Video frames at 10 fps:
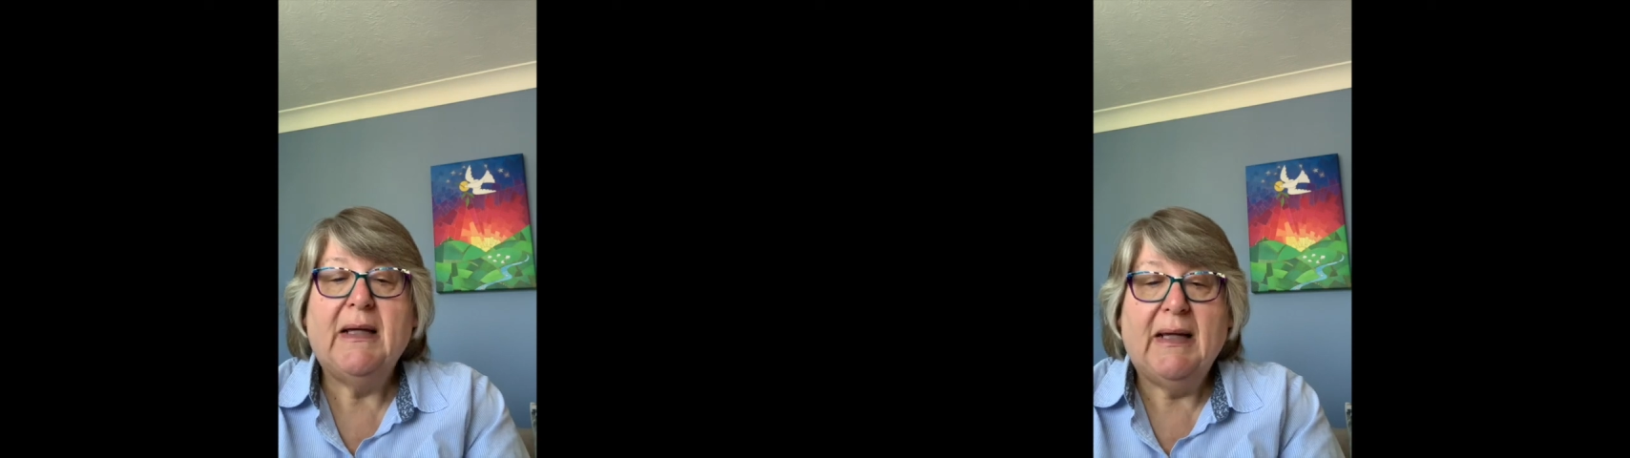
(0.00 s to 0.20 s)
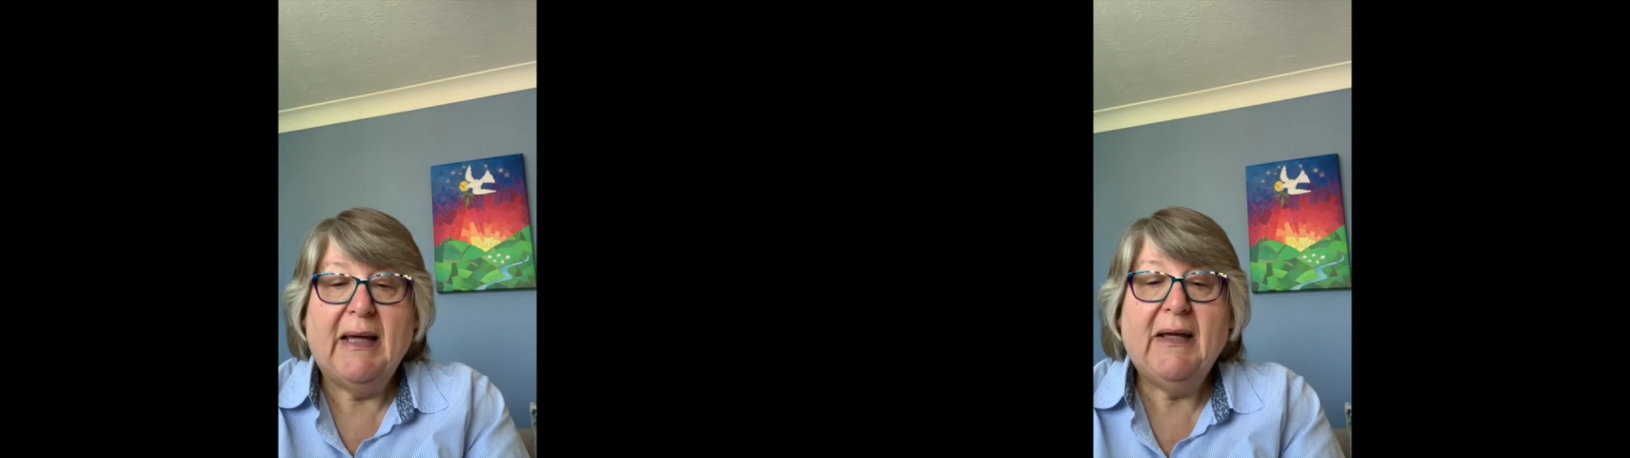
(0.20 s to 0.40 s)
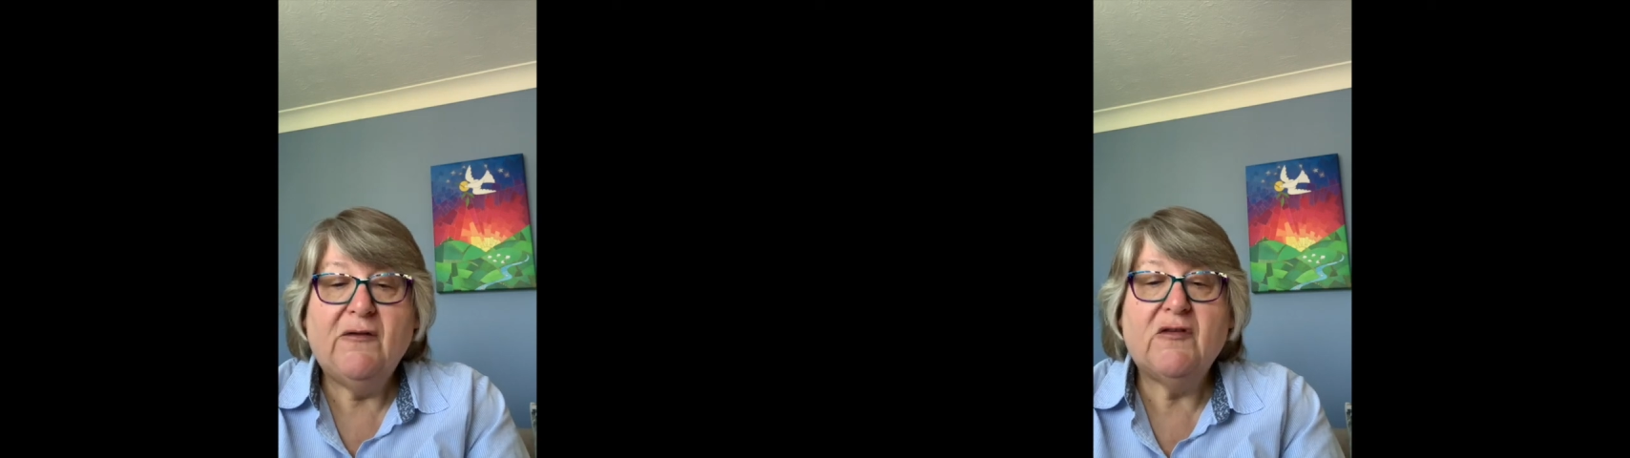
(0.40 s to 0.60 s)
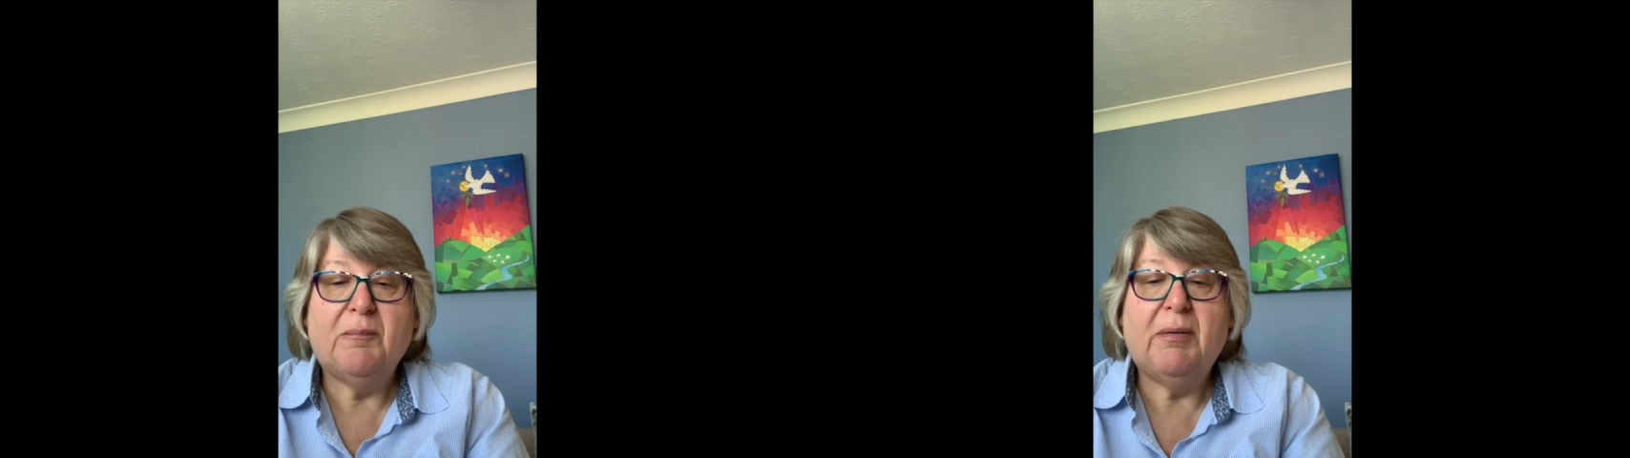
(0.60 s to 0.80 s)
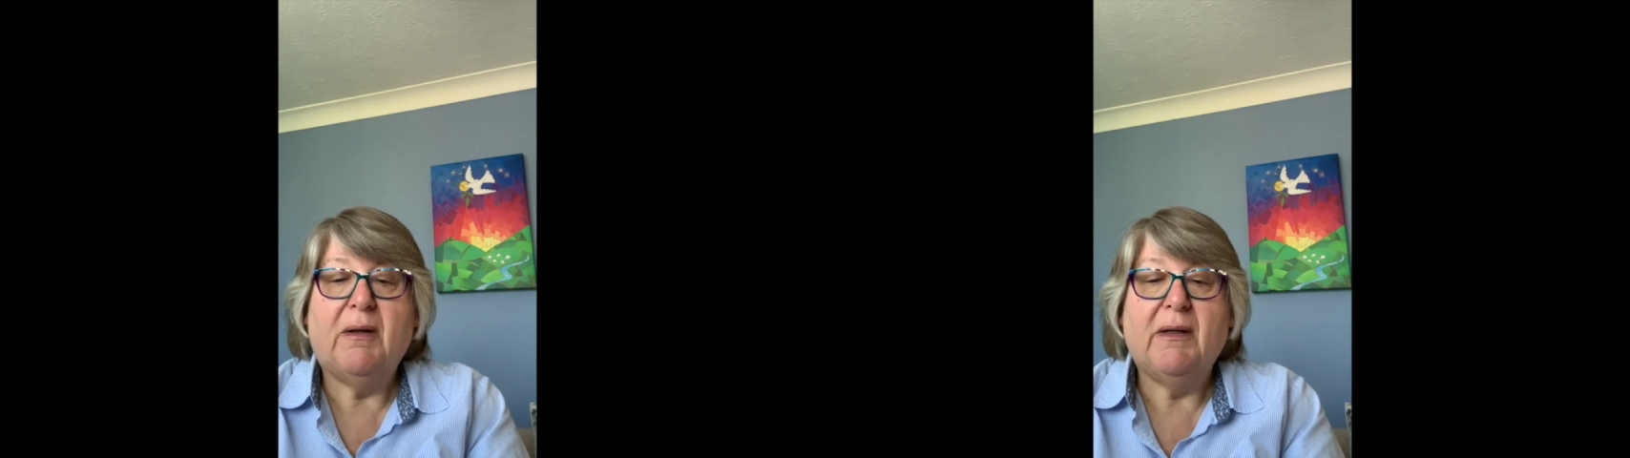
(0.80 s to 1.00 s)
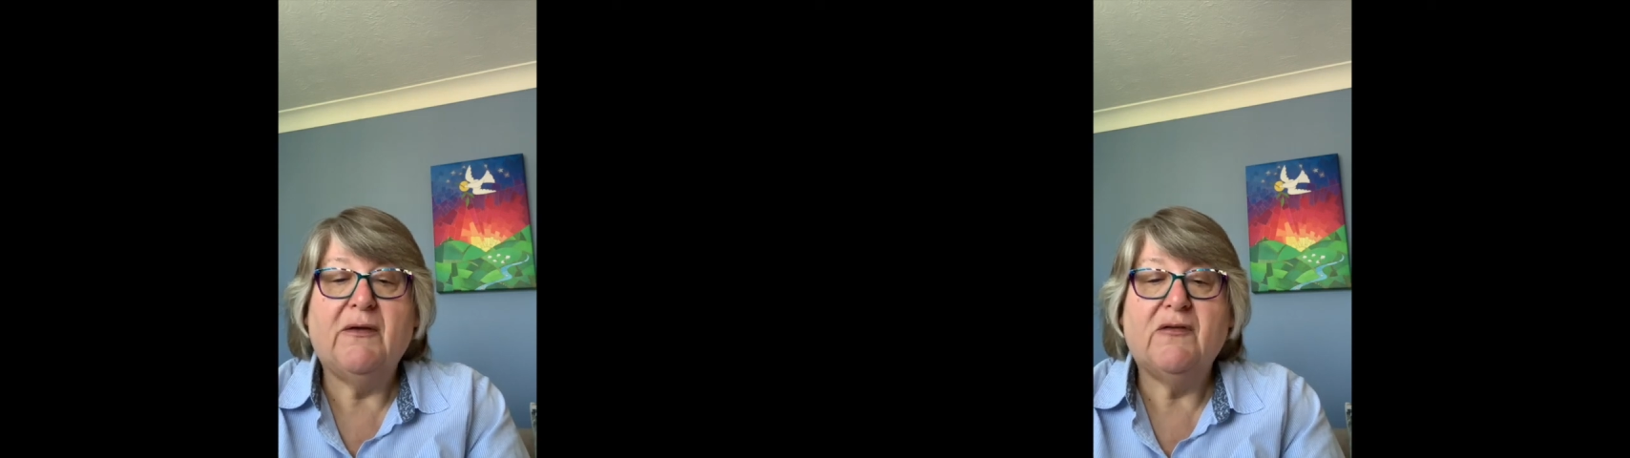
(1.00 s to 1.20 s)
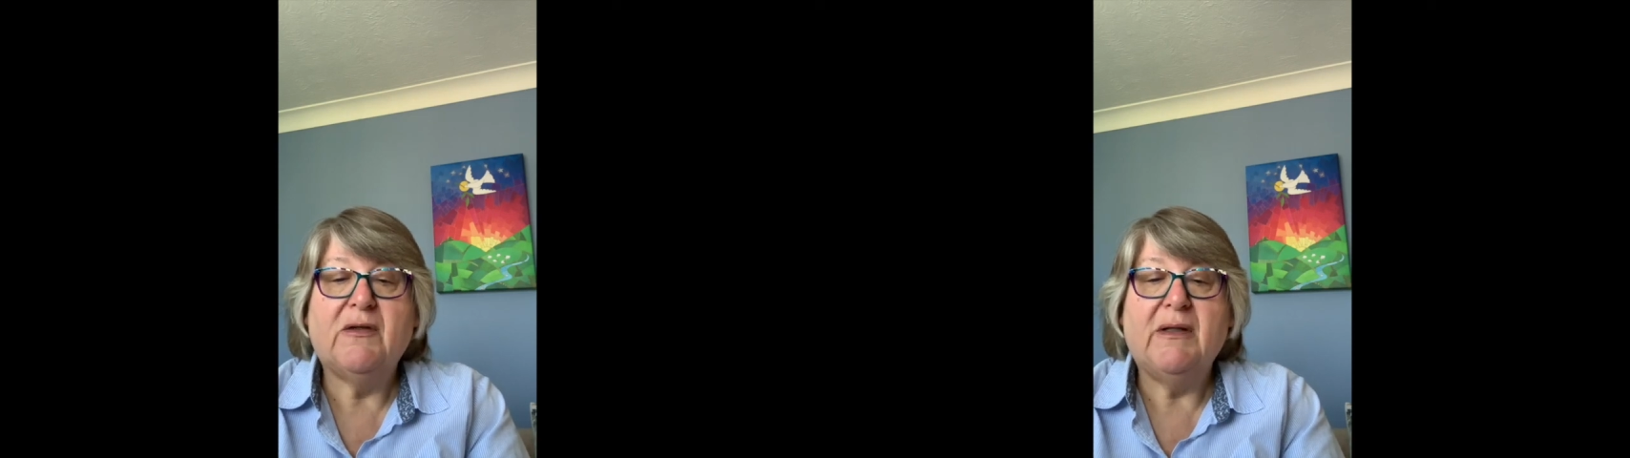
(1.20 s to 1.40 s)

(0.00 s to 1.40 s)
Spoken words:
He supplies the